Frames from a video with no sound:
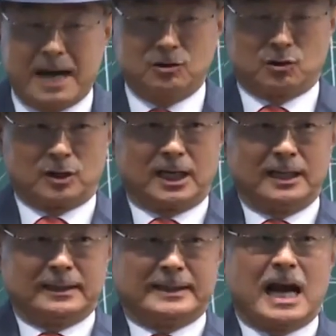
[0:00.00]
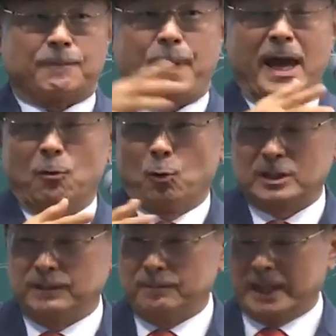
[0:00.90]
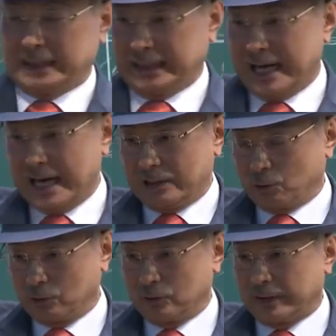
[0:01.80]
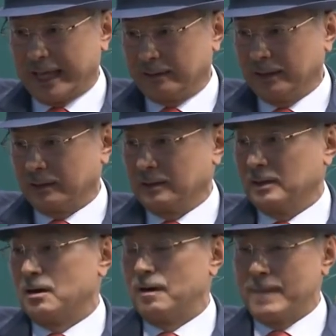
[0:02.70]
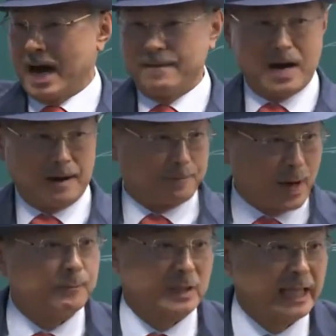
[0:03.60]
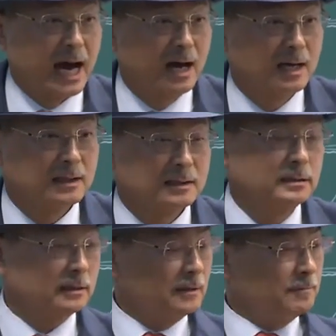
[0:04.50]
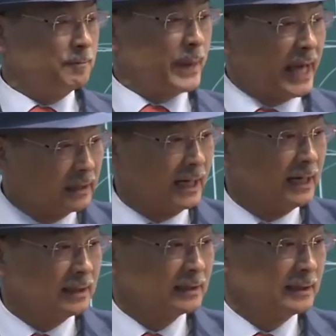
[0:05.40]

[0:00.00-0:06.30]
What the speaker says: a huge ship that is about 150 meters long. Imagine such a big ship